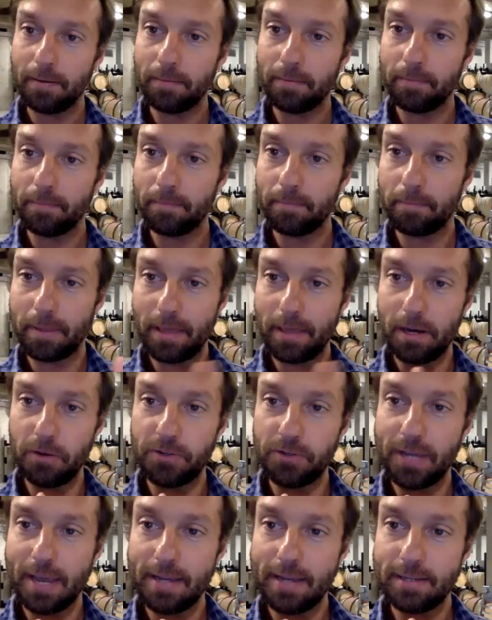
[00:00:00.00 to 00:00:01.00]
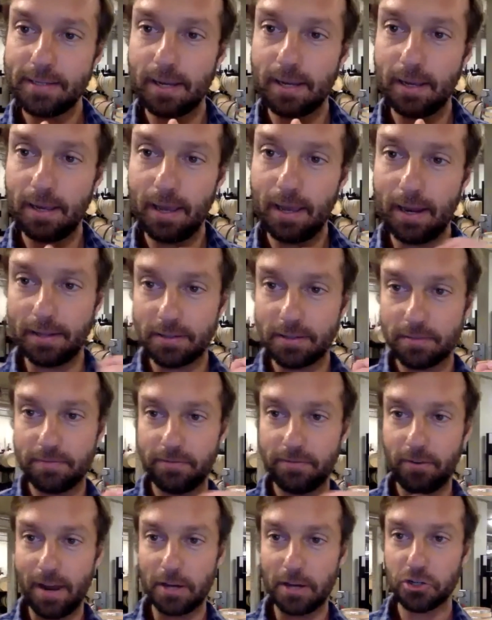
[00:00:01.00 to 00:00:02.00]
But then you taste it and it's
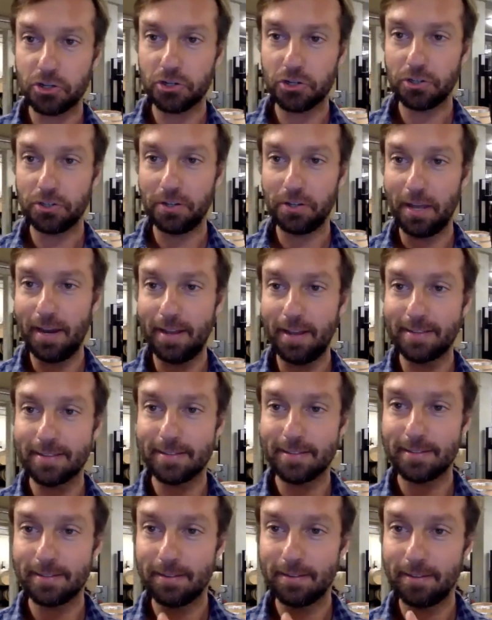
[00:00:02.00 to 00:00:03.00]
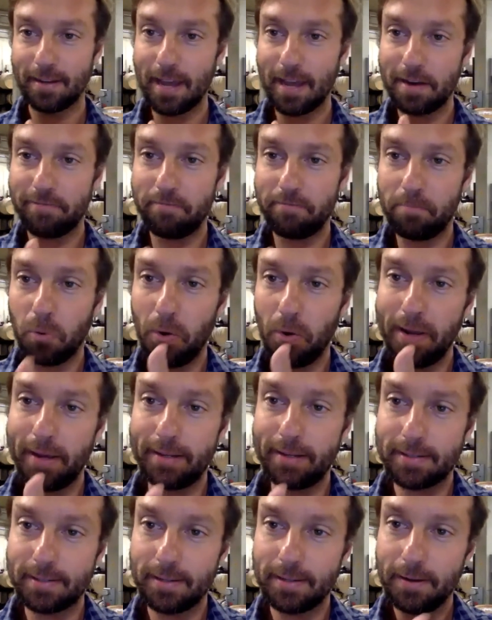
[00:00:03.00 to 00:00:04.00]
fresh and it's kind of buoyant.
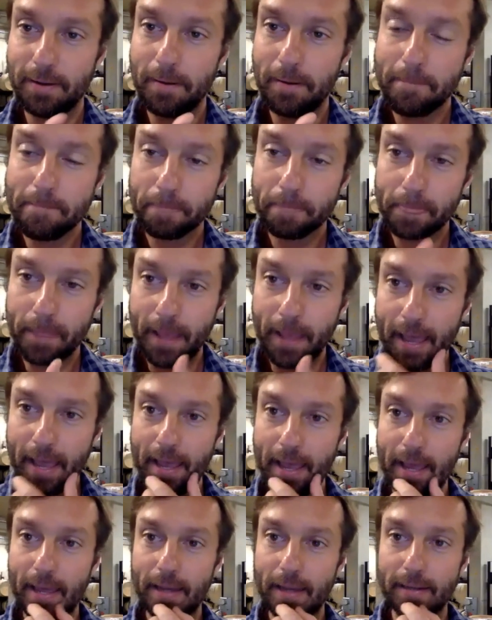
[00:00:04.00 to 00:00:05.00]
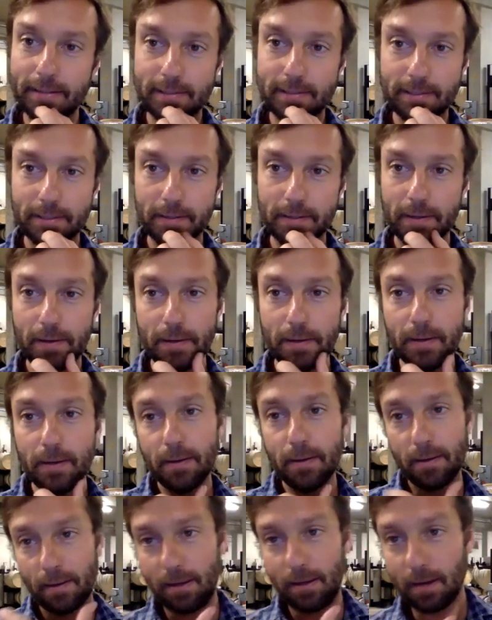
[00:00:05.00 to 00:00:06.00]
And,
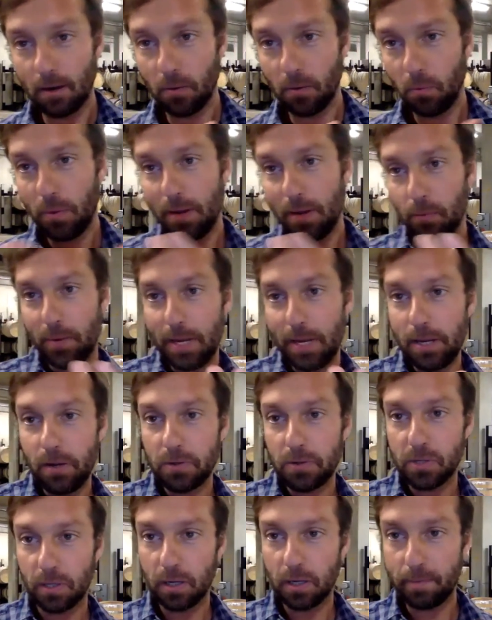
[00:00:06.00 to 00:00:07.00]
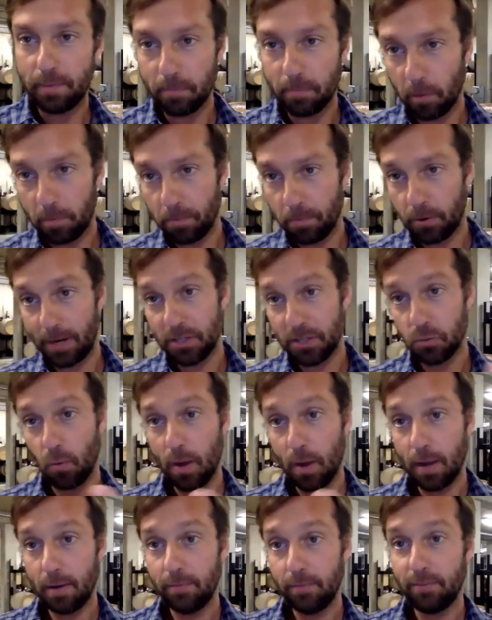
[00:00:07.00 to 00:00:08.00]
you know, we use a little bit more press
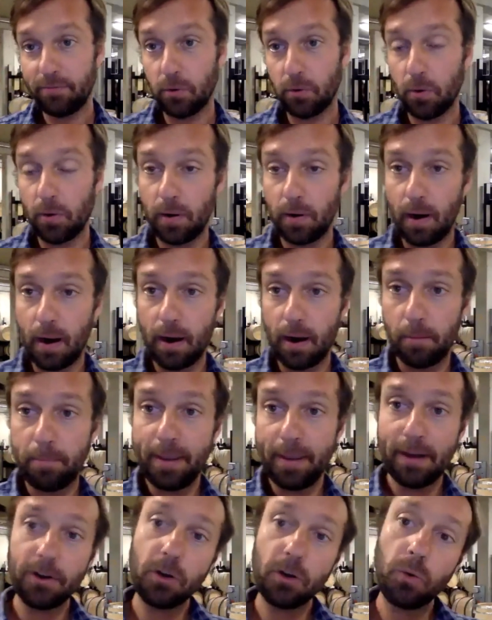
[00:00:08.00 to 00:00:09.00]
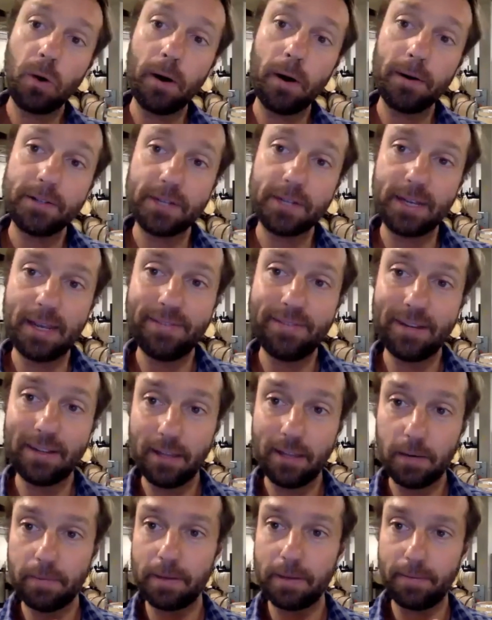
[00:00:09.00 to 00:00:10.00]
wine for our Pinot Noir to give it a
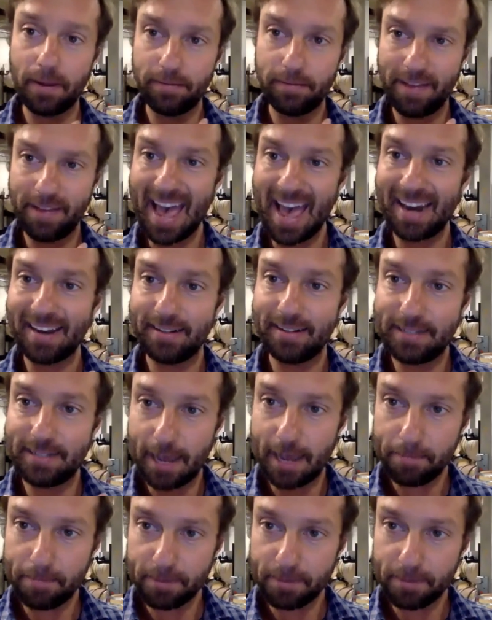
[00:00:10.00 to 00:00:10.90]
little bit of added depth.